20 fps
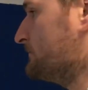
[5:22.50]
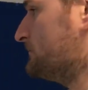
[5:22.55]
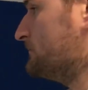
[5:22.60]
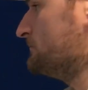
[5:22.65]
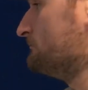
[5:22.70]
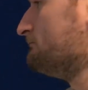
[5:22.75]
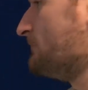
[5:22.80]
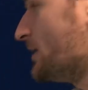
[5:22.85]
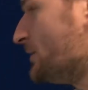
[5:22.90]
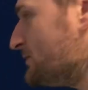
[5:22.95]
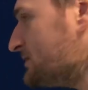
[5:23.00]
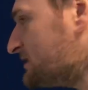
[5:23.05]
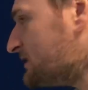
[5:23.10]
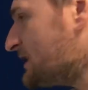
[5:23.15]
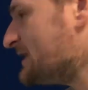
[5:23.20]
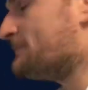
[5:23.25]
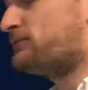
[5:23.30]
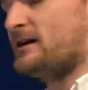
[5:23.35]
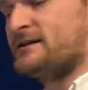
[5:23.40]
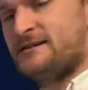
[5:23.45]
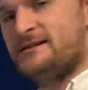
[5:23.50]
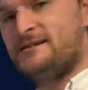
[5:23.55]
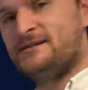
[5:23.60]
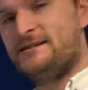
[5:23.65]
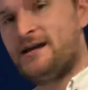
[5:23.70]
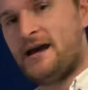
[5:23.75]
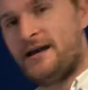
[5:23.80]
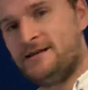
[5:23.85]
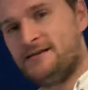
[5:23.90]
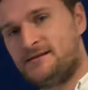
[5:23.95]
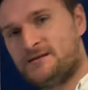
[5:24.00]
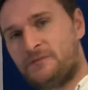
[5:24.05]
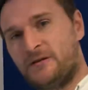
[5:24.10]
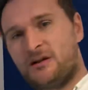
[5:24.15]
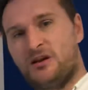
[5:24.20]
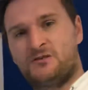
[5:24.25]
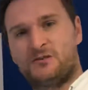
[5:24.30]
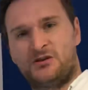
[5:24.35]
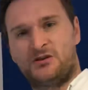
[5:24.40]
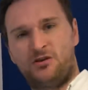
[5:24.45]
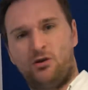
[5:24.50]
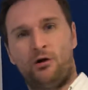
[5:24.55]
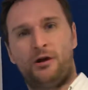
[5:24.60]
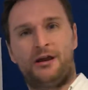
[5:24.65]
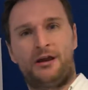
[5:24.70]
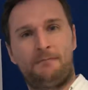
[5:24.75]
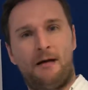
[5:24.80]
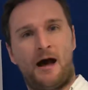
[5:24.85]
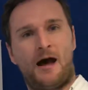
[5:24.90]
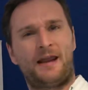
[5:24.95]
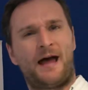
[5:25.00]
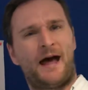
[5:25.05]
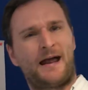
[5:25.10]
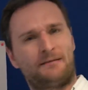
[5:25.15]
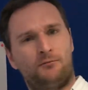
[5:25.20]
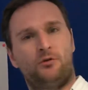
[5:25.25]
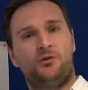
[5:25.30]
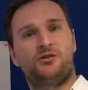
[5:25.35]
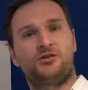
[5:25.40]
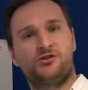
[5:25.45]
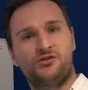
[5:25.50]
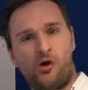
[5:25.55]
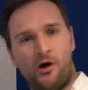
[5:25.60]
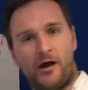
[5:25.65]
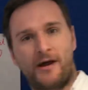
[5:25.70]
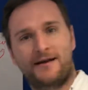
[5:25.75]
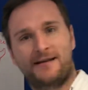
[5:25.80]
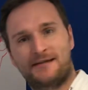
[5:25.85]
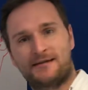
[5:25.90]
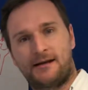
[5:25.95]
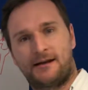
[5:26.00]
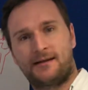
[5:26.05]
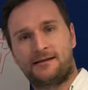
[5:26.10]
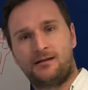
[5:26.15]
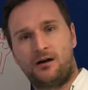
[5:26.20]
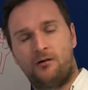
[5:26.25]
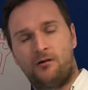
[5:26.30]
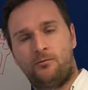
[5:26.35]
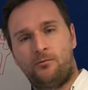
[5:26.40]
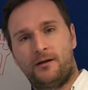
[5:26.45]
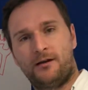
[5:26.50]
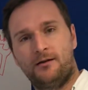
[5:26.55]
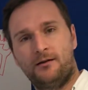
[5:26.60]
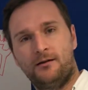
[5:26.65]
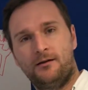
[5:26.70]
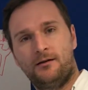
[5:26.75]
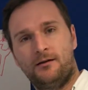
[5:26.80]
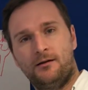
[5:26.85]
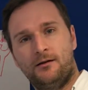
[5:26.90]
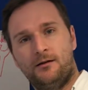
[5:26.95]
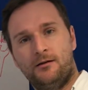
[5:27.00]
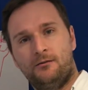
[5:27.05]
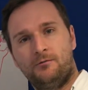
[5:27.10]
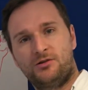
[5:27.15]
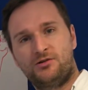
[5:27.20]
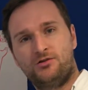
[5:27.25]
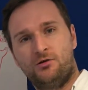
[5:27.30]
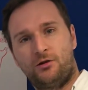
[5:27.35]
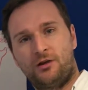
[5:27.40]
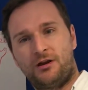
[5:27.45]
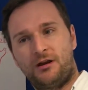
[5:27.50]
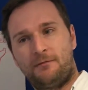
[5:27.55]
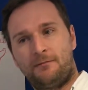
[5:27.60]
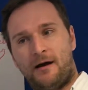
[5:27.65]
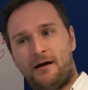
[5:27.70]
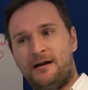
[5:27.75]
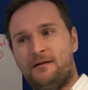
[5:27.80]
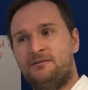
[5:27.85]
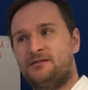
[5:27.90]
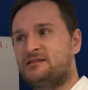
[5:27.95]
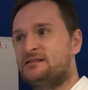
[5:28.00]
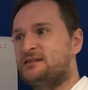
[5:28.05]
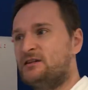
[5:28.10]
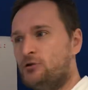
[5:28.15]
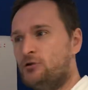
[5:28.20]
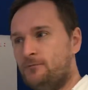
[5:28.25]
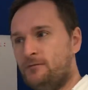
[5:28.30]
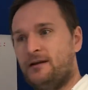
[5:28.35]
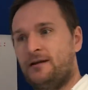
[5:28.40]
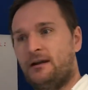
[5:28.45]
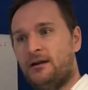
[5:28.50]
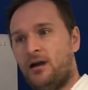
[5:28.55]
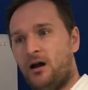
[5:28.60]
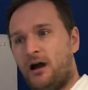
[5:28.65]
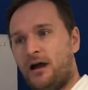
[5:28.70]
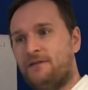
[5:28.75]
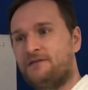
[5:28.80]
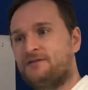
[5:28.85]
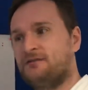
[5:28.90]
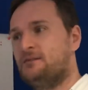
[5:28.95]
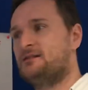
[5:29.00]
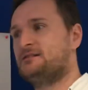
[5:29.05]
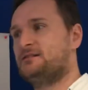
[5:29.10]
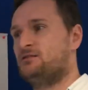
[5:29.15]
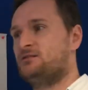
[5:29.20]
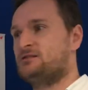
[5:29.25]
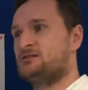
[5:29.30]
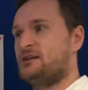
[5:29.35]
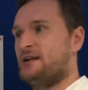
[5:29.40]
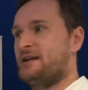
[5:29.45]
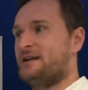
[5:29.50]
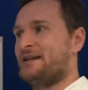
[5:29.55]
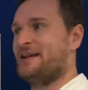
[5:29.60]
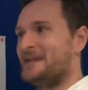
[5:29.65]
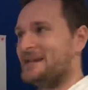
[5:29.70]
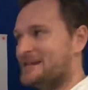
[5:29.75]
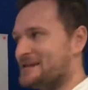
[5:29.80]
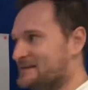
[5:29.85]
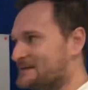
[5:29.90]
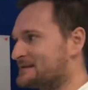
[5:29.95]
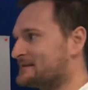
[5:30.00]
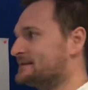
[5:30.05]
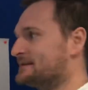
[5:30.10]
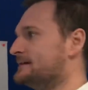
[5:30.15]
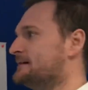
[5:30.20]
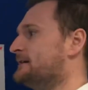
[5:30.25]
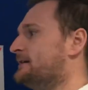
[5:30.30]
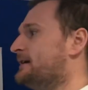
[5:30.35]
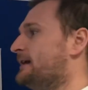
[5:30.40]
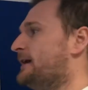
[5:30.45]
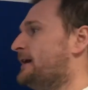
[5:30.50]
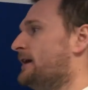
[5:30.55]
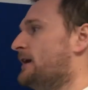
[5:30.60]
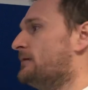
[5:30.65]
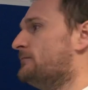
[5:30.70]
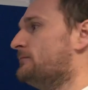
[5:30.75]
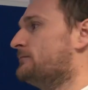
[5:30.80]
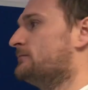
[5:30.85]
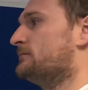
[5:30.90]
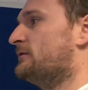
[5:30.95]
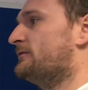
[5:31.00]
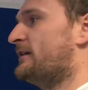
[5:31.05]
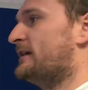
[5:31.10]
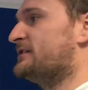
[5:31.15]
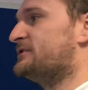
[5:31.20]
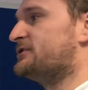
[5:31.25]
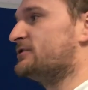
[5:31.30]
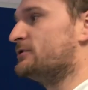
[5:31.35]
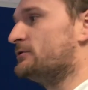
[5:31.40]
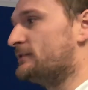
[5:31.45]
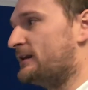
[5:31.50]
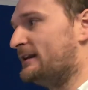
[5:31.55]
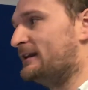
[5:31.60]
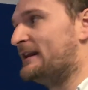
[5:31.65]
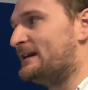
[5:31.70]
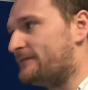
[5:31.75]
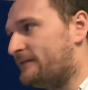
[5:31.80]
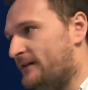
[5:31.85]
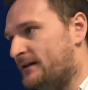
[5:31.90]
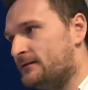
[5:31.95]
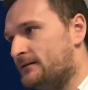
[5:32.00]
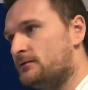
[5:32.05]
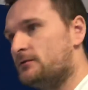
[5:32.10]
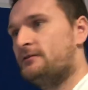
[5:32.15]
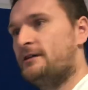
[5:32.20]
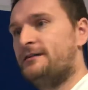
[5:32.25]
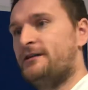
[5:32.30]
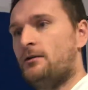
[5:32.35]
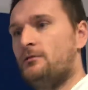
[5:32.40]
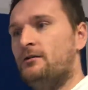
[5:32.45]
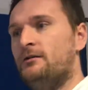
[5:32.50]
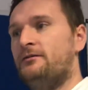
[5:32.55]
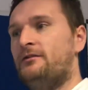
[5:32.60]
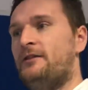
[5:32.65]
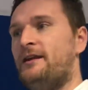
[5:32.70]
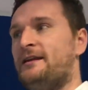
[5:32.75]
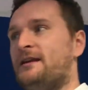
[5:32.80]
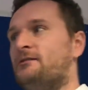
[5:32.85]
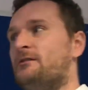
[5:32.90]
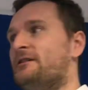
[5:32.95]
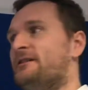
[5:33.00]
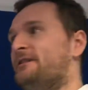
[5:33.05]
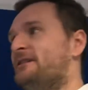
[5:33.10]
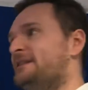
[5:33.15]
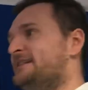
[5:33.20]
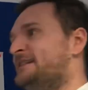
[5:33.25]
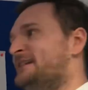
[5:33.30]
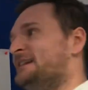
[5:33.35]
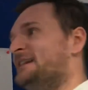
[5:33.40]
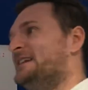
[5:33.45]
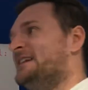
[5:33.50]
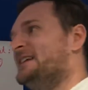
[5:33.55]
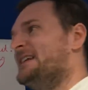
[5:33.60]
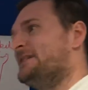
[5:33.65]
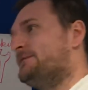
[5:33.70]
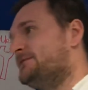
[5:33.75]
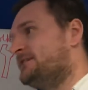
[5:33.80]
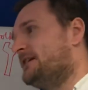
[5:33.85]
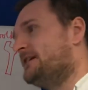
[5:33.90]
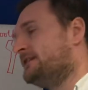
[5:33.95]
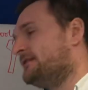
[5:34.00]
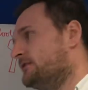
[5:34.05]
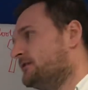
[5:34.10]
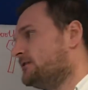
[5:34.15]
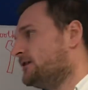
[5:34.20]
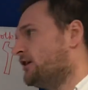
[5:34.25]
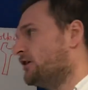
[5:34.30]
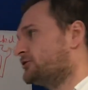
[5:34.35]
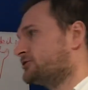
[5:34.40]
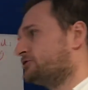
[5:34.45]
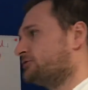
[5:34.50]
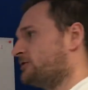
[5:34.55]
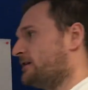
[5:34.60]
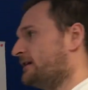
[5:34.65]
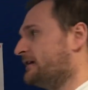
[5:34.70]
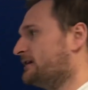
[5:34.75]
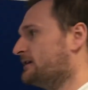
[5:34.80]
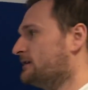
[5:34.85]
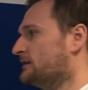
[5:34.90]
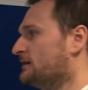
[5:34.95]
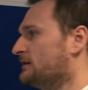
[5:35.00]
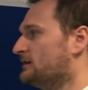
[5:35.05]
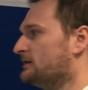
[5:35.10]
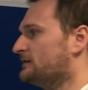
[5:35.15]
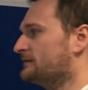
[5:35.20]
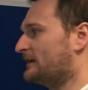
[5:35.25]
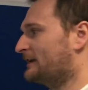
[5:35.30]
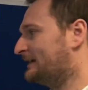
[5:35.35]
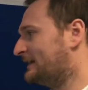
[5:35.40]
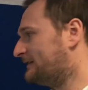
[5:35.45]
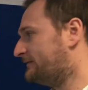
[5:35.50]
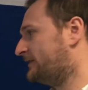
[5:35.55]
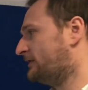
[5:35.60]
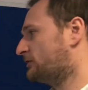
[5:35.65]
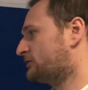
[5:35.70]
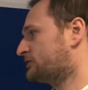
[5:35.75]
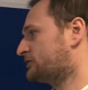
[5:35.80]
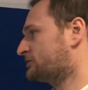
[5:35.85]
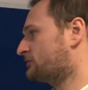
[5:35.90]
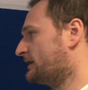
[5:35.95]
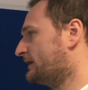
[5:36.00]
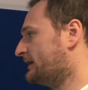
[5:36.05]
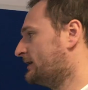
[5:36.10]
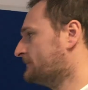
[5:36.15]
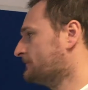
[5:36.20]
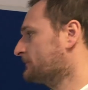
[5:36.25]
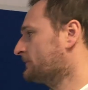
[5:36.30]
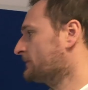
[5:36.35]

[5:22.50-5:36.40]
Mostly present tense, because we're talking about an animal that's not extinct, aren't we? We're talking about it still being alive, so we're still saying it is. They live in. They didn't live in Australia. They live in Australia.